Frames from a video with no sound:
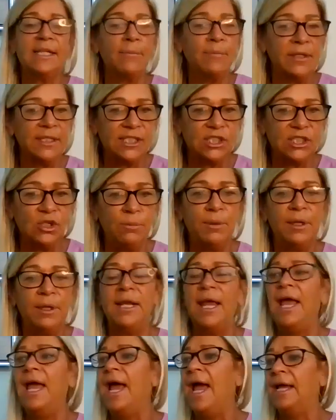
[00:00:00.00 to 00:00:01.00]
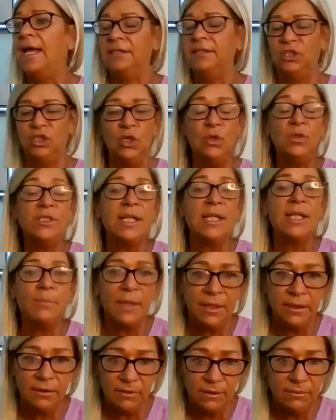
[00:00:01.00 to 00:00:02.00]
something stupid, do
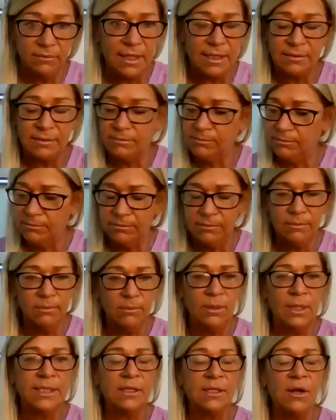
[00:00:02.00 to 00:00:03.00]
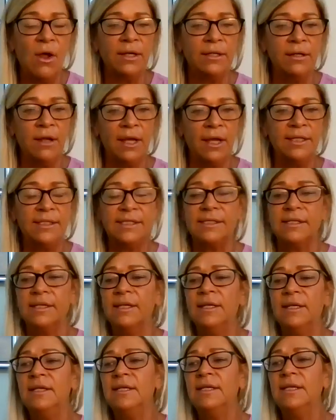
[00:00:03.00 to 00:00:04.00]
something that is not nice,
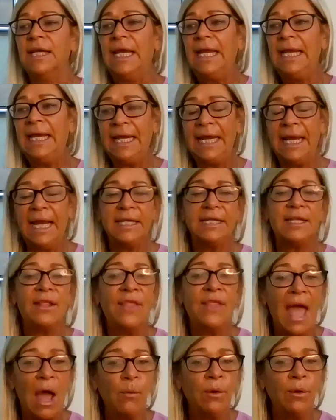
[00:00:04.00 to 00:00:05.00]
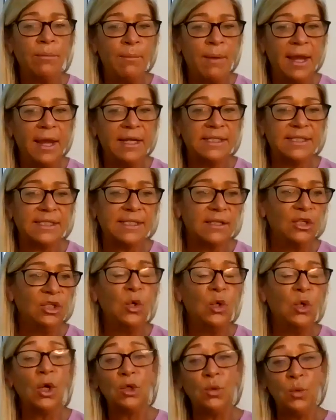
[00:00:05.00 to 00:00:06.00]
and that what makes
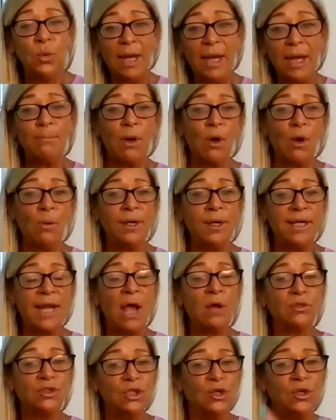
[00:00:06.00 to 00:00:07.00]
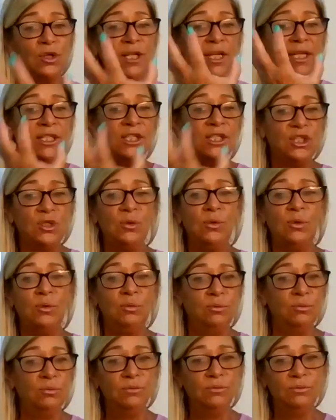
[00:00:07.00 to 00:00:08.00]
your great moment now turn
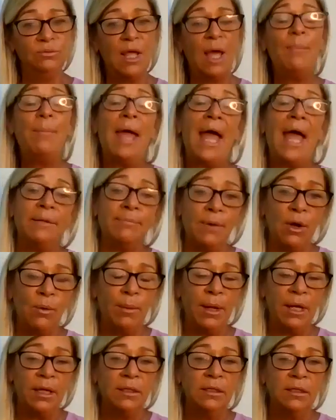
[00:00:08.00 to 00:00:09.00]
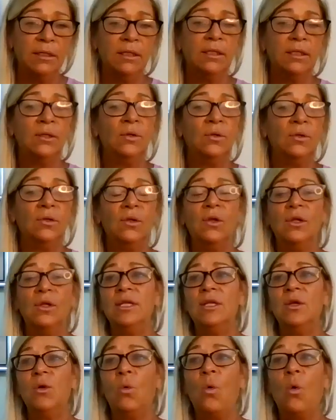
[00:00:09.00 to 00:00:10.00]
into a bad moment
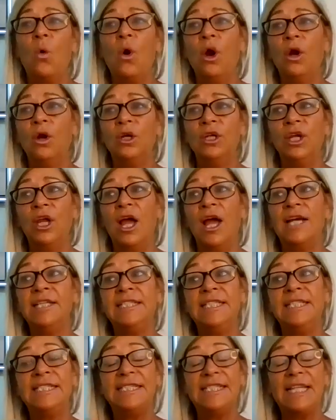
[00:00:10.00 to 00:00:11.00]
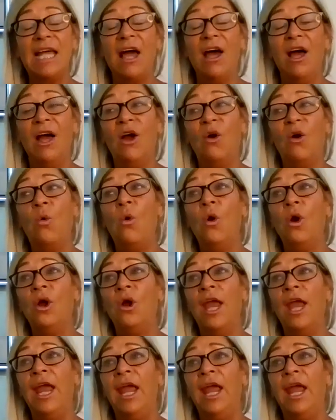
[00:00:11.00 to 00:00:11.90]
or a uh, or